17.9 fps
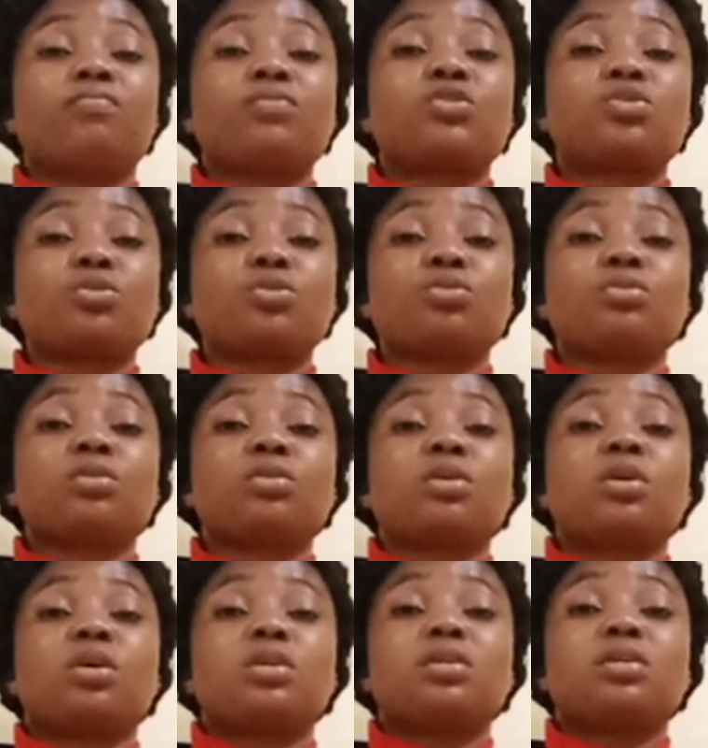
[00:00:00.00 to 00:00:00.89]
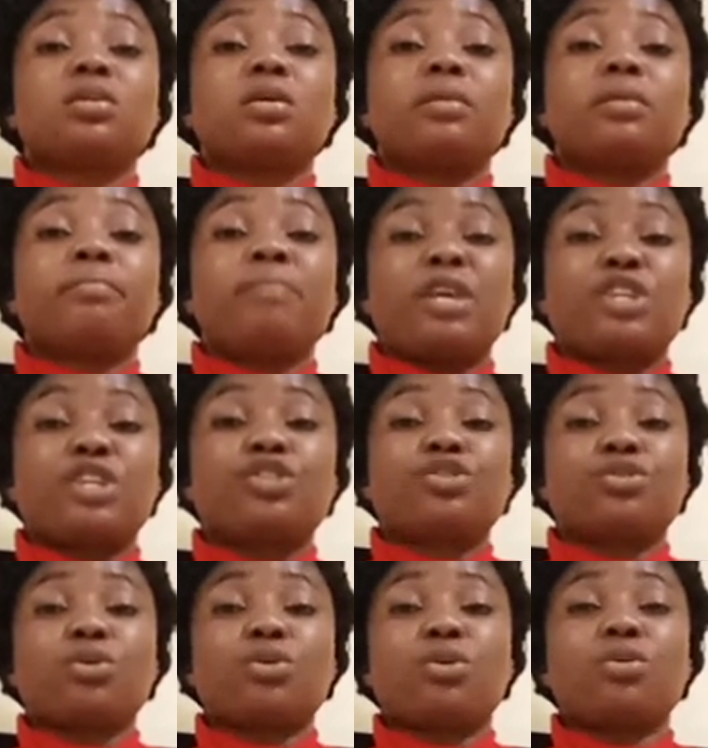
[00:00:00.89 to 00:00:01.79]
to make
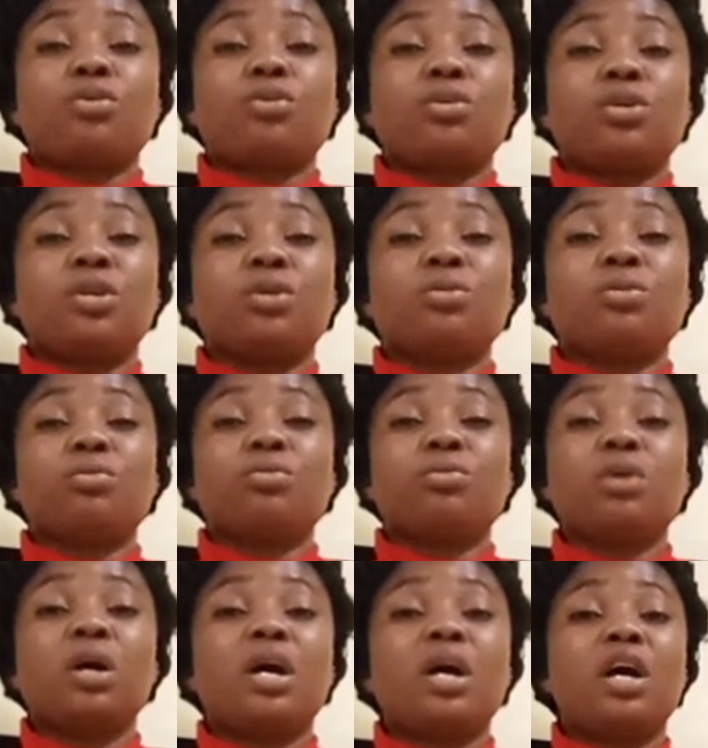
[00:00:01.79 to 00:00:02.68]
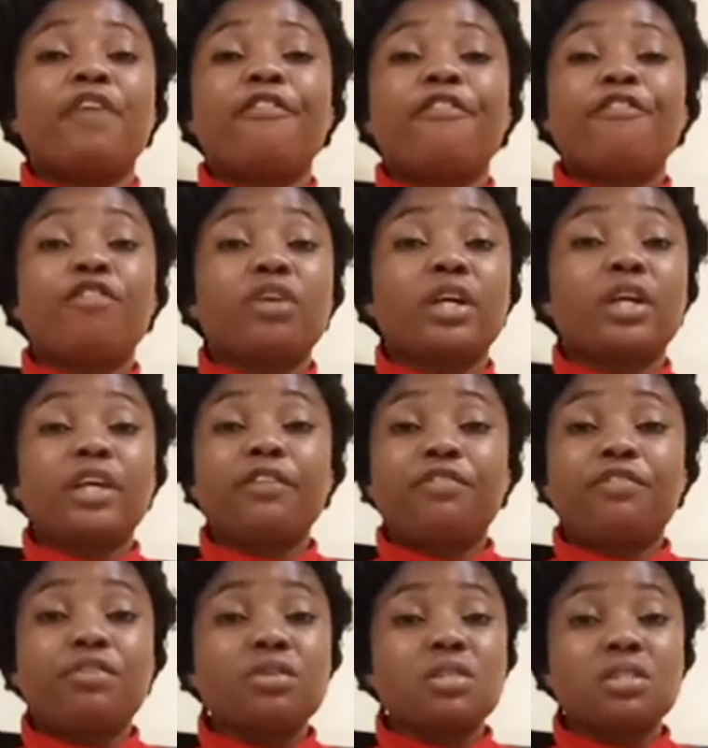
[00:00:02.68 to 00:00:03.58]
sure you
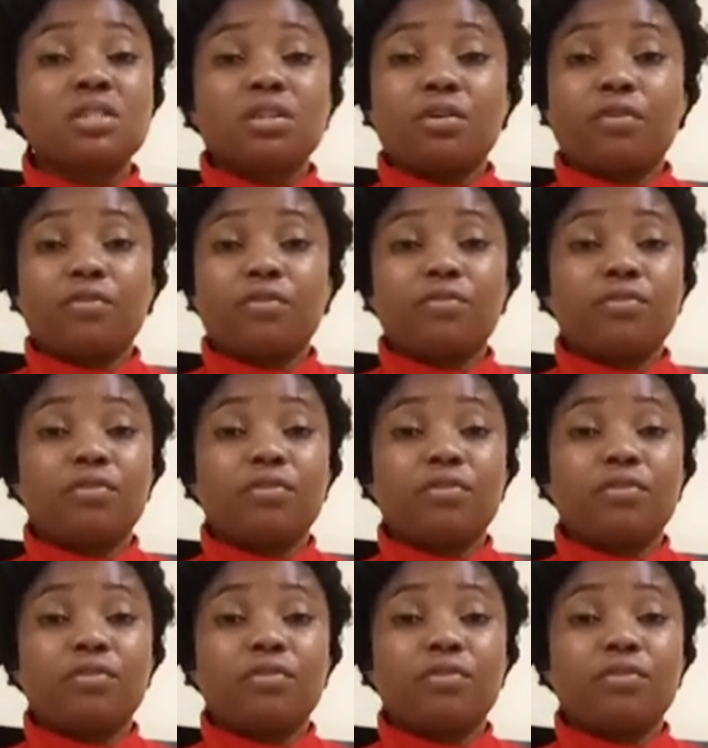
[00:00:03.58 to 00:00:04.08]
forgive yourself.